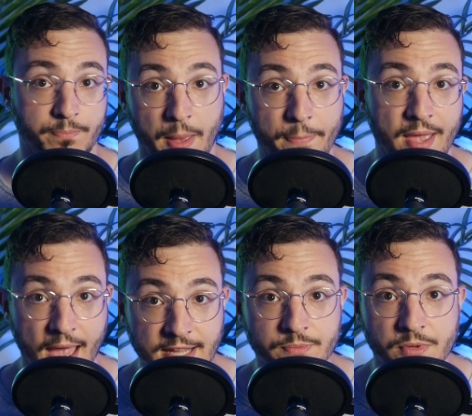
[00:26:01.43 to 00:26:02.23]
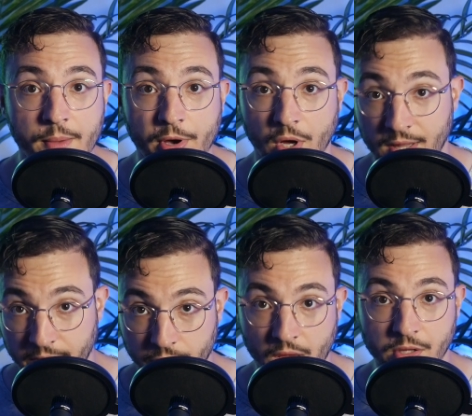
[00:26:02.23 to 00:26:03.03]
Pepe asked me about
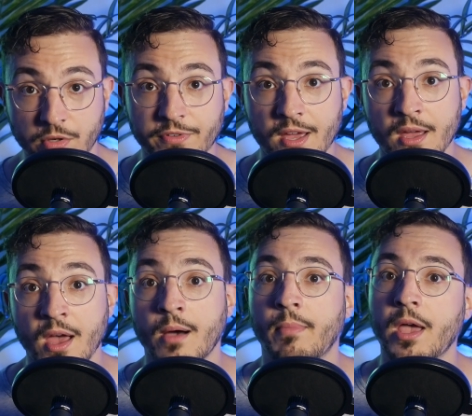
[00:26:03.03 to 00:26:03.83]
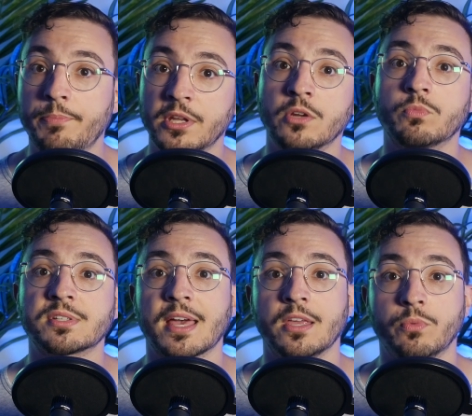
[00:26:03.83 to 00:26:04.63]
Allegri at Juve, my opinion was
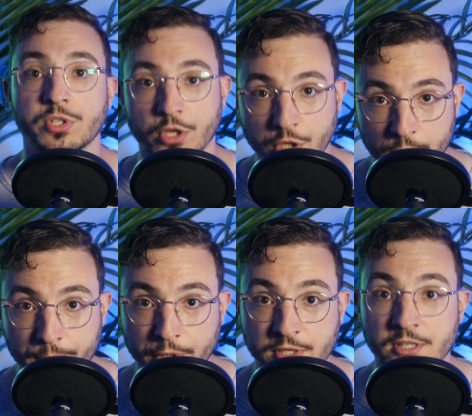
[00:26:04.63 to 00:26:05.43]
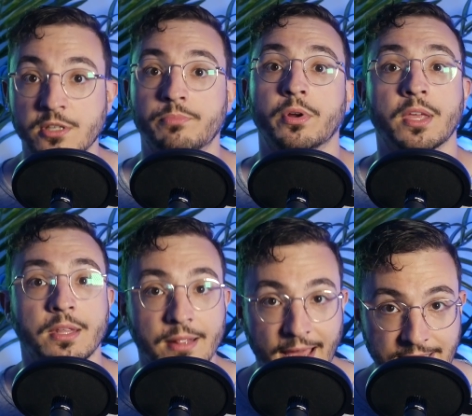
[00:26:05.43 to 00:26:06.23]
that he was a good person to bring
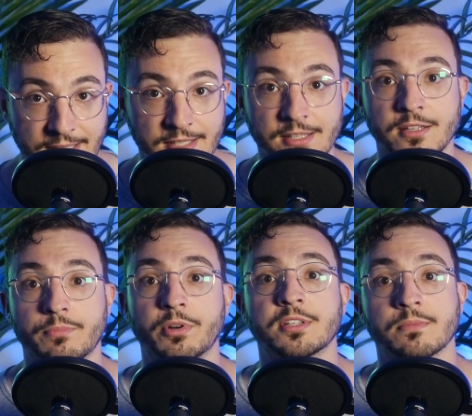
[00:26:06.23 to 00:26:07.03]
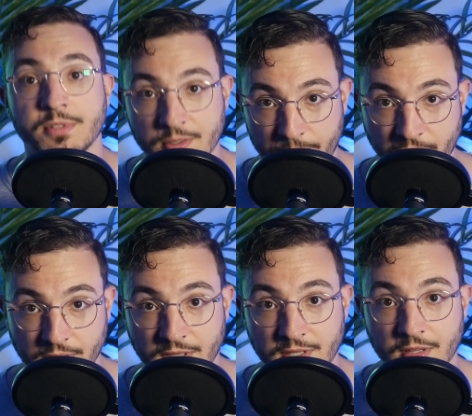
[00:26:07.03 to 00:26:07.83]
in last season to bring some
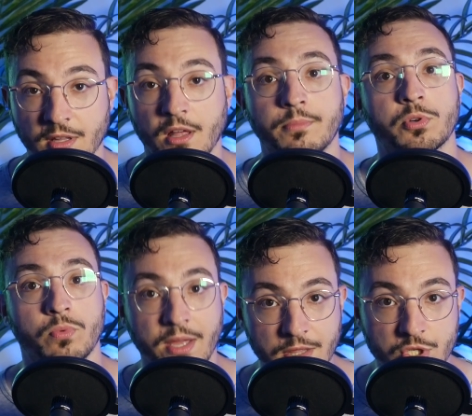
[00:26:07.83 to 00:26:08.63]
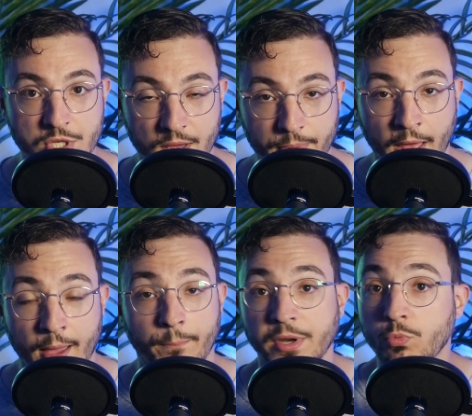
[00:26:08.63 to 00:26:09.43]
stability to the club to right the ship,
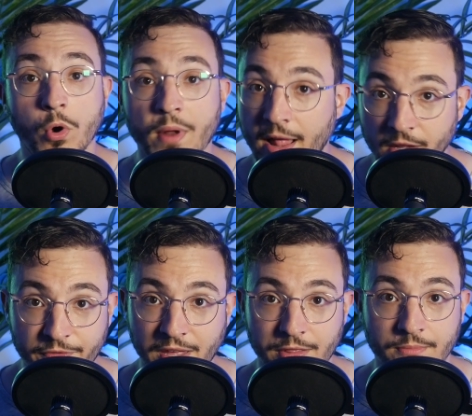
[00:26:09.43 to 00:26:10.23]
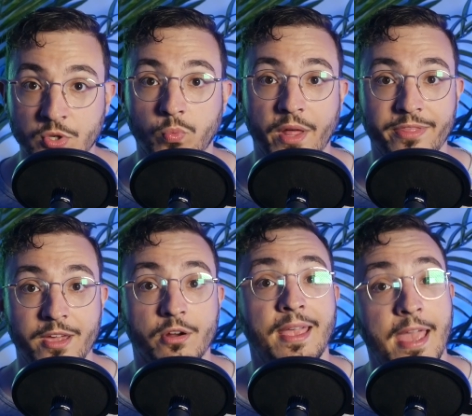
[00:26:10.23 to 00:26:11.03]
but he won't elevate them to what they
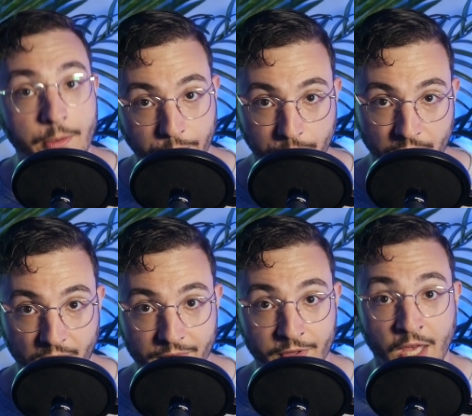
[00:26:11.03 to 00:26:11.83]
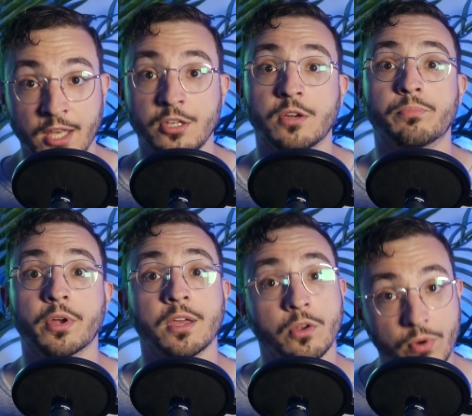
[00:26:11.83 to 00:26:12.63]
are capable of. You can
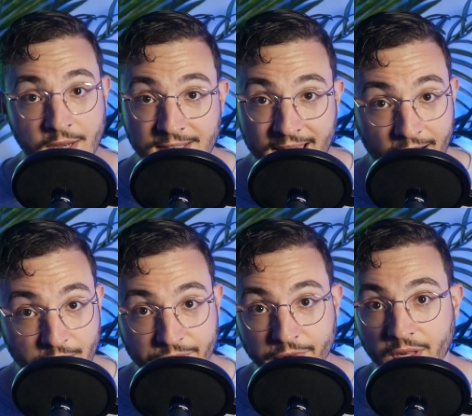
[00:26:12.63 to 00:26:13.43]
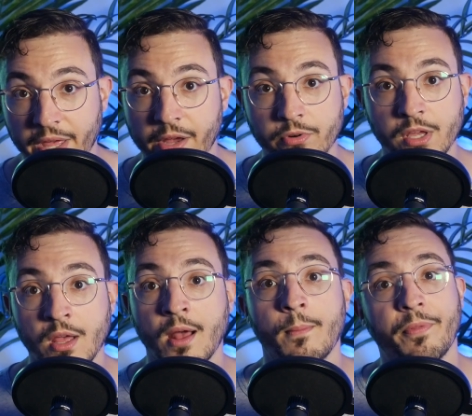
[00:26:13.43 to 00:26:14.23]
bring in great attackers for Allegri,
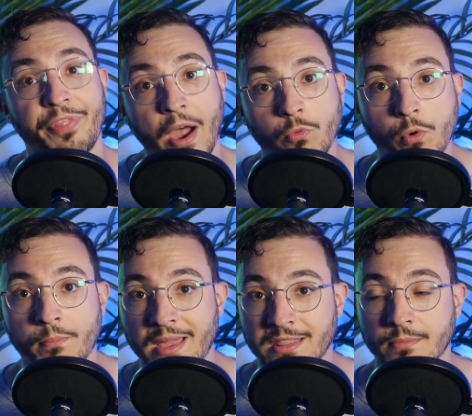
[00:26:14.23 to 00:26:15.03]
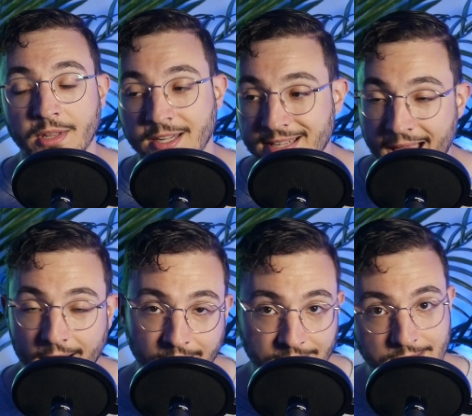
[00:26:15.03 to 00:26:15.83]
but that won't make them an
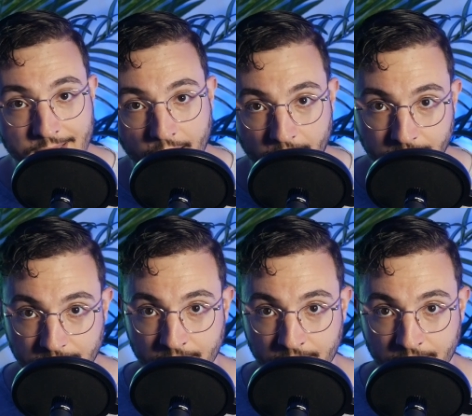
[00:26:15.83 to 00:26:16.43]
attacking side.